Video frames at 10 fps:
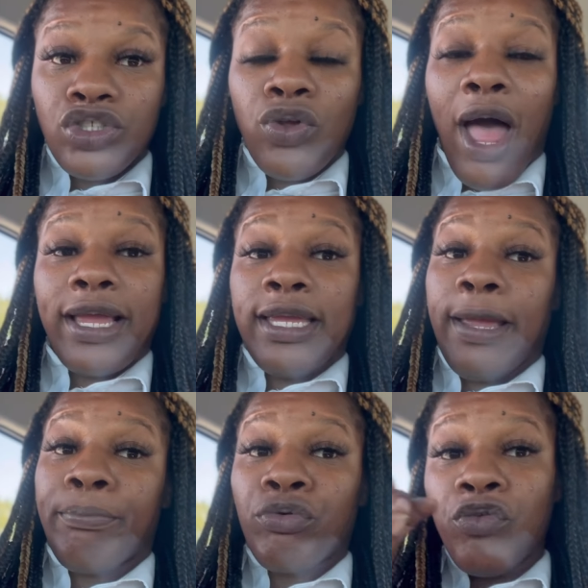so I can
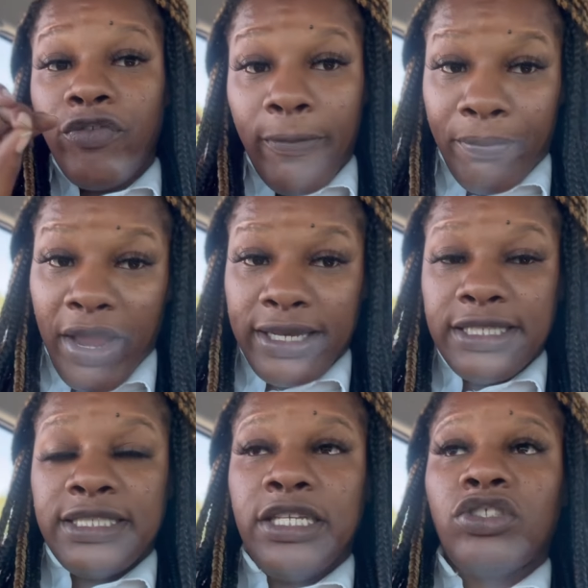get proof of
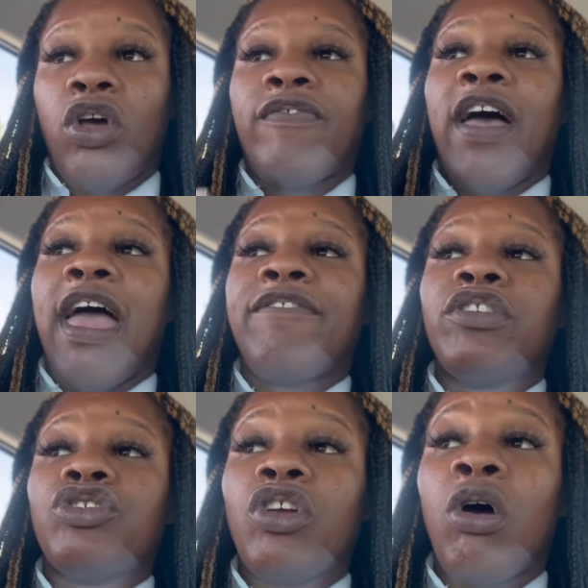pregnancy. So if I have to
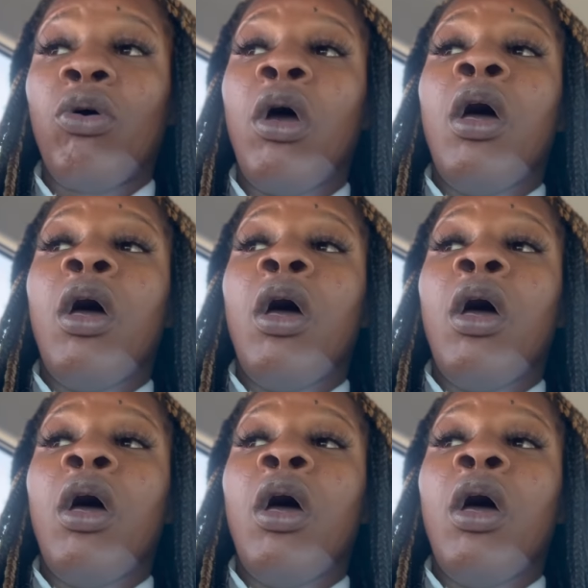show